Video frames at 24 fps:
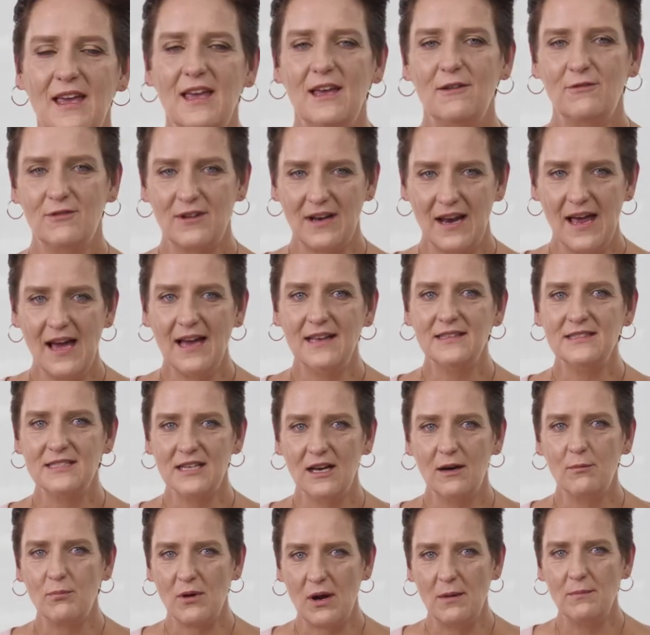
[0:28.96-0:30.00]
If
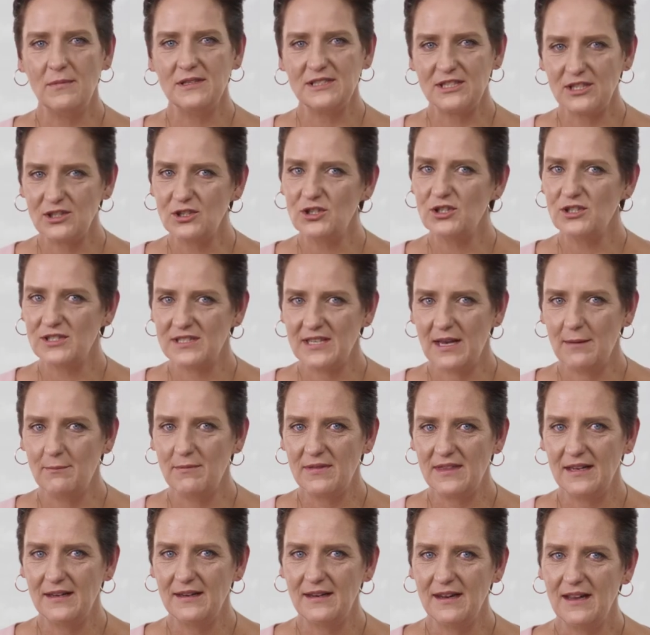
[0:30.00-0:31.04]
clientele promises you
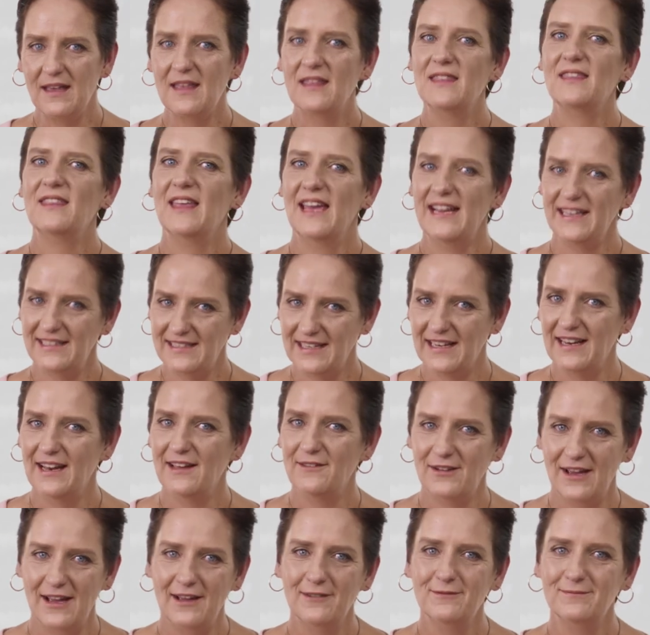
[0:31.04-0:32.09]
something, they
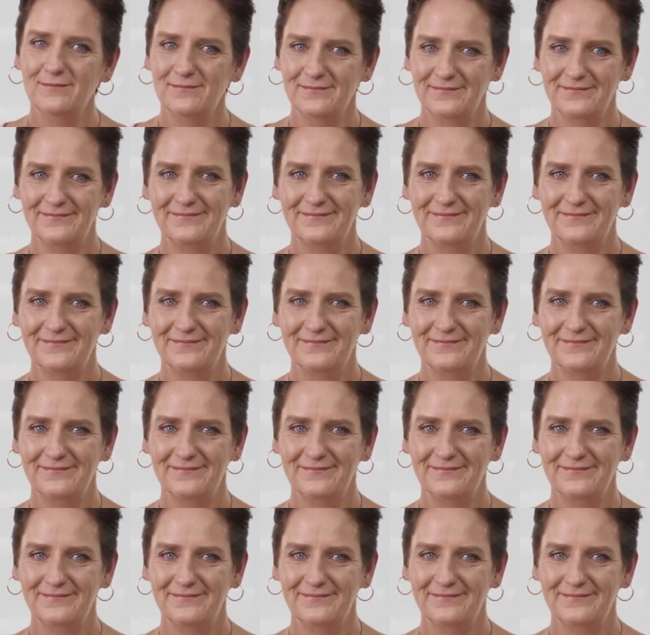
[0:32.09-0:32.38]
deliver.